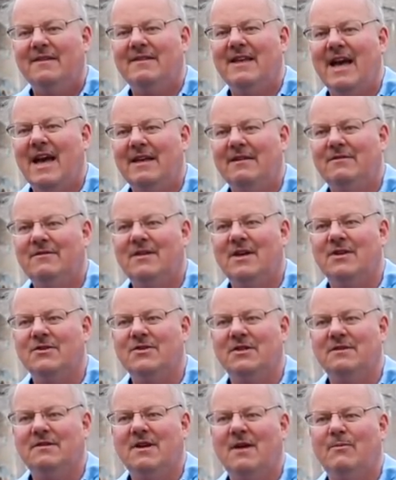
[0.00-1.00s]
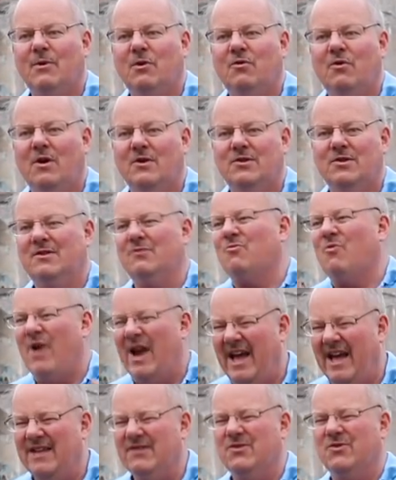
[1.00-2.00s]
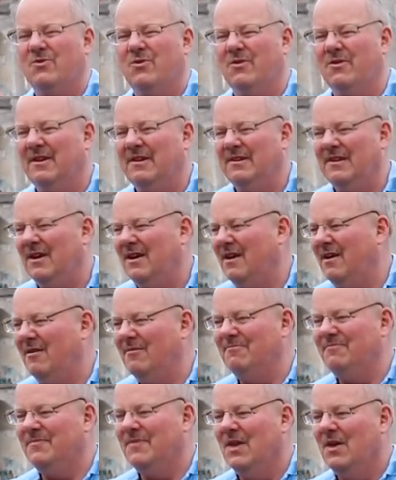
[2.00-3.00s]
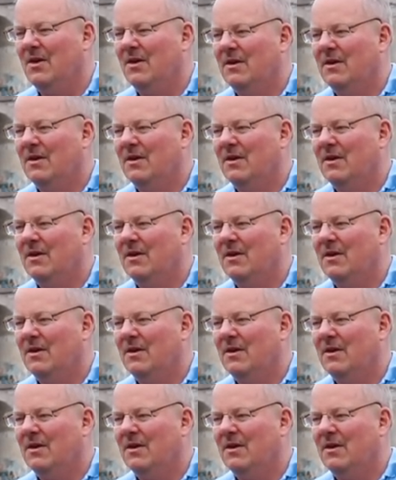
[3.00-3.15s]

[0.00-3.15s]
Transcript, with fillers: that doesn't come across as a rant or um,